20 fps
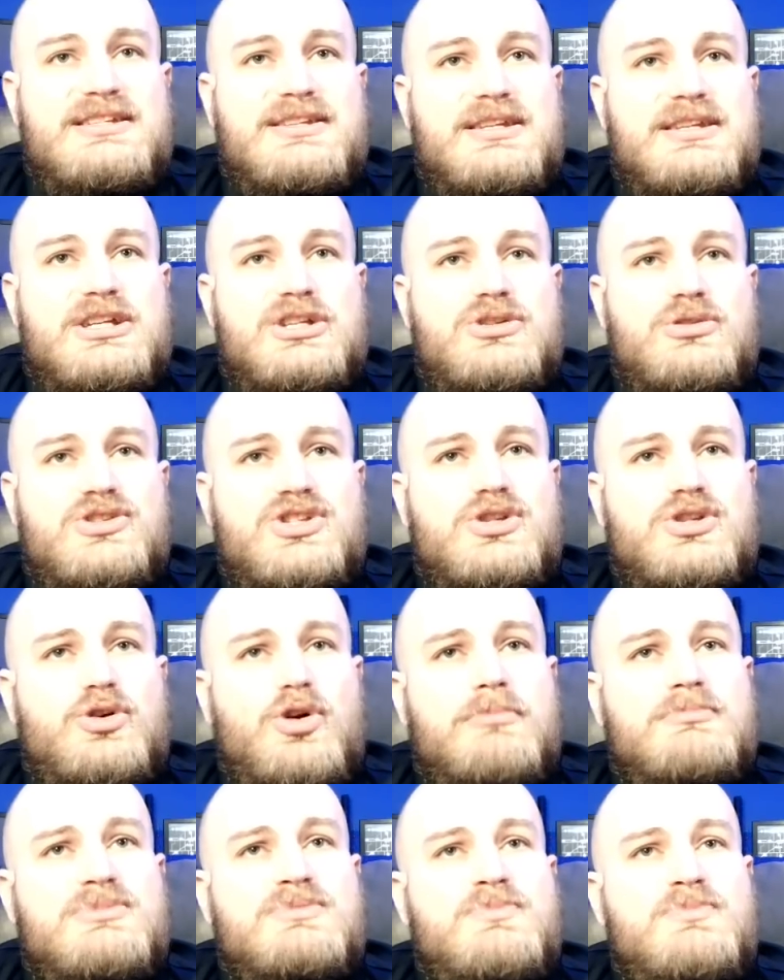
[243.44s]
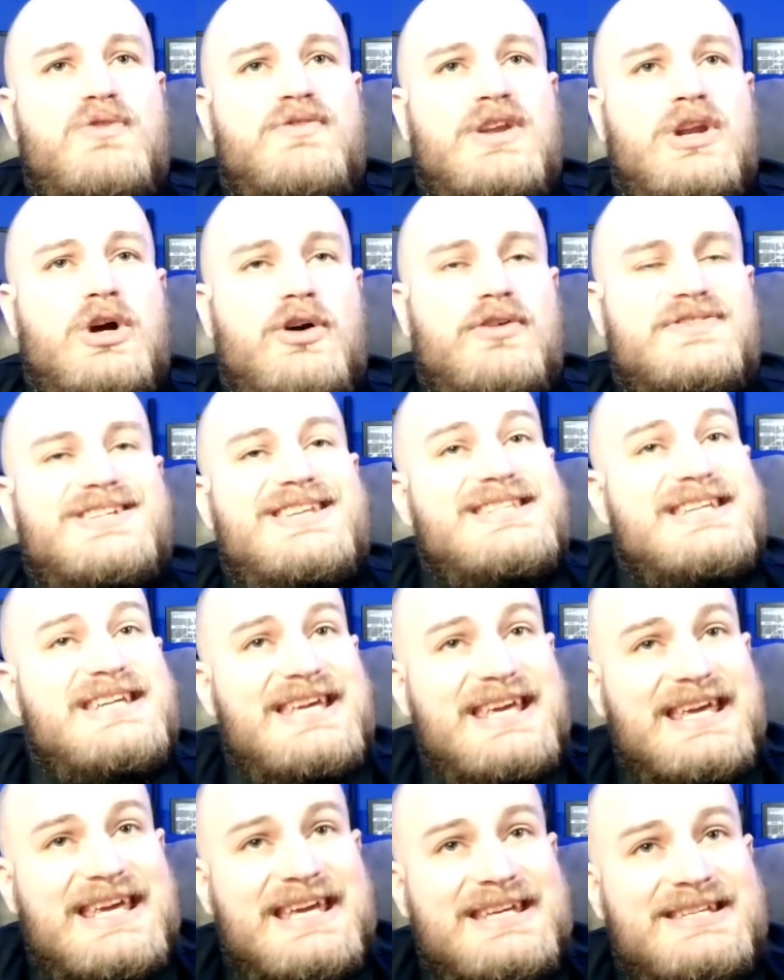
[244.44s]
initial storms moving off to
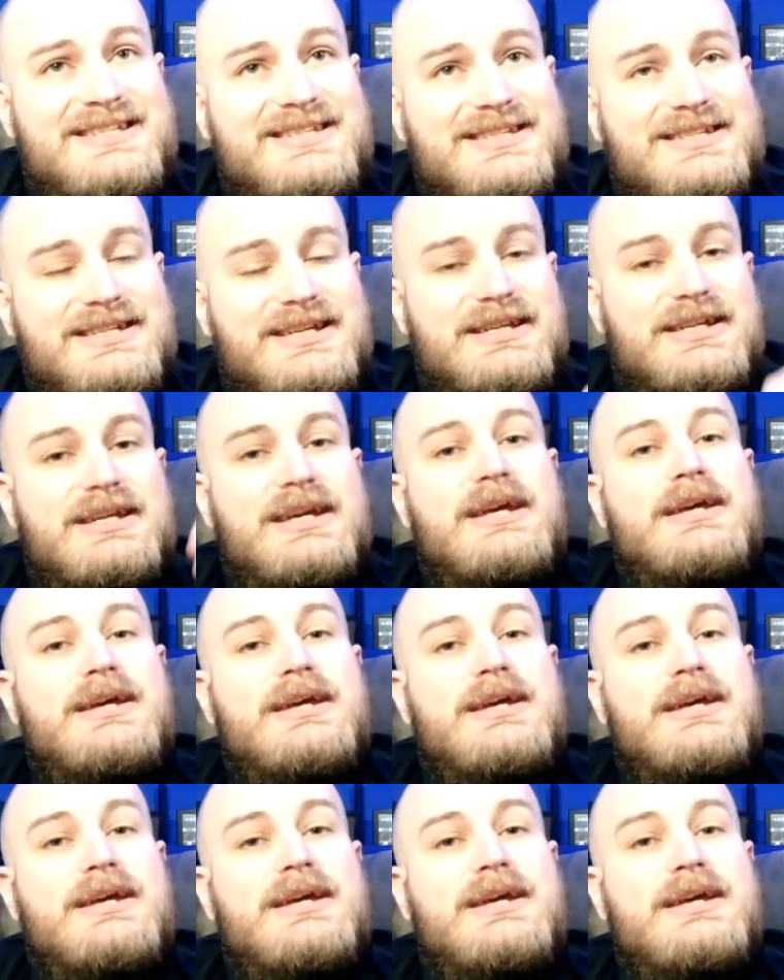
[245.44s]
the east.